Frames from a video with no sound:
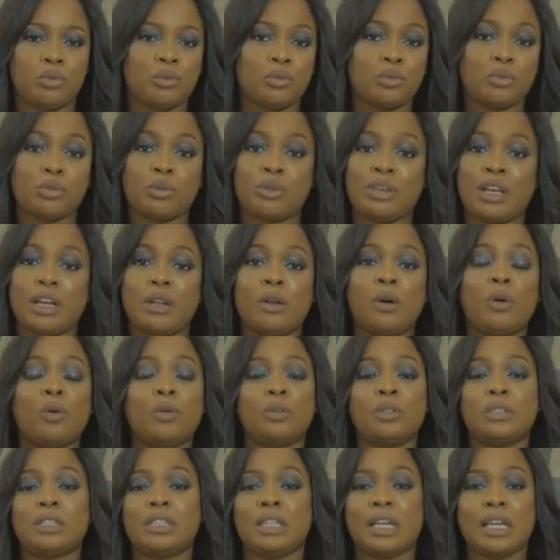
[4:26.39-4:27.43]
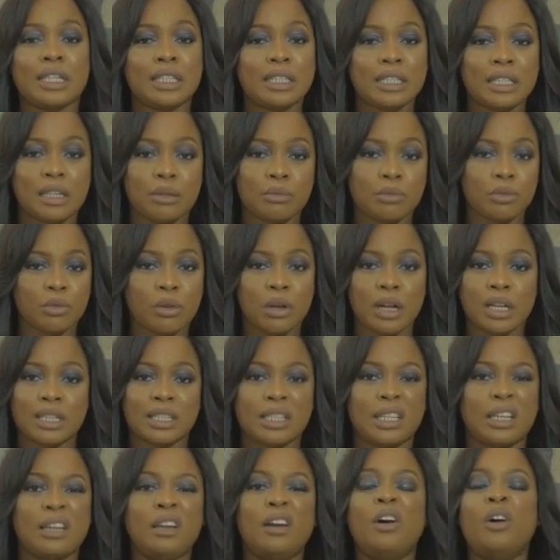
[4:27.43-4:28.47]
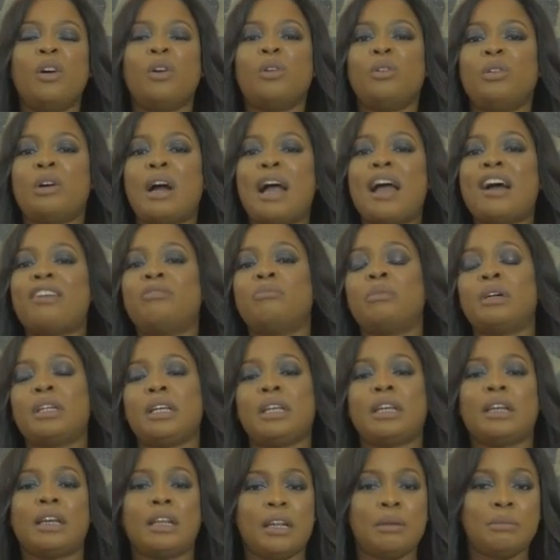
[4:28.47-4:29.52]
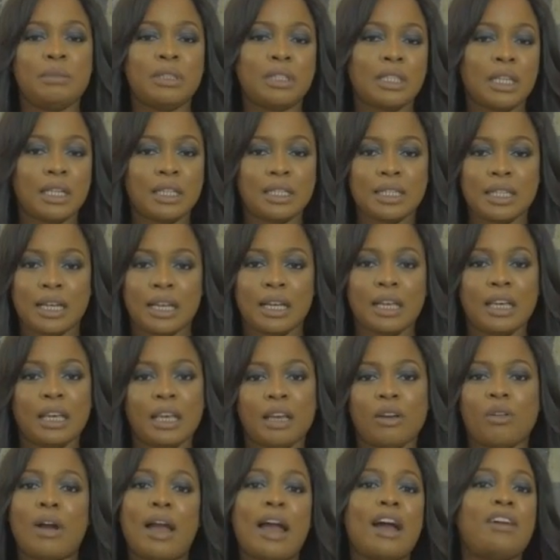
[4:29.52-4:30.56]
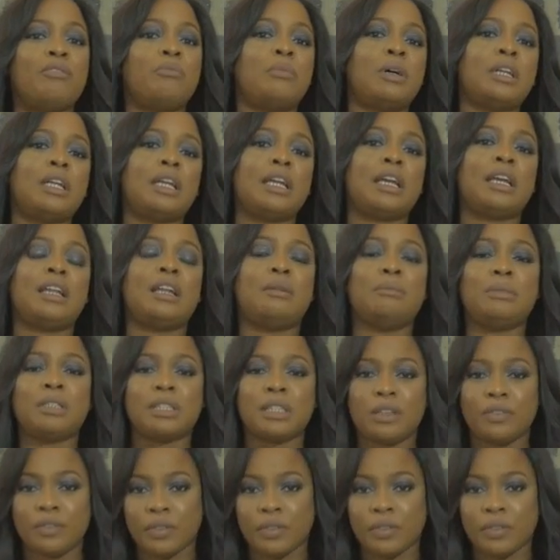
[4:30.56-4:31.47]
you. So you're not going to the ATM to go and say, oh, I have money here, let me take 10K, or I have money here, let me take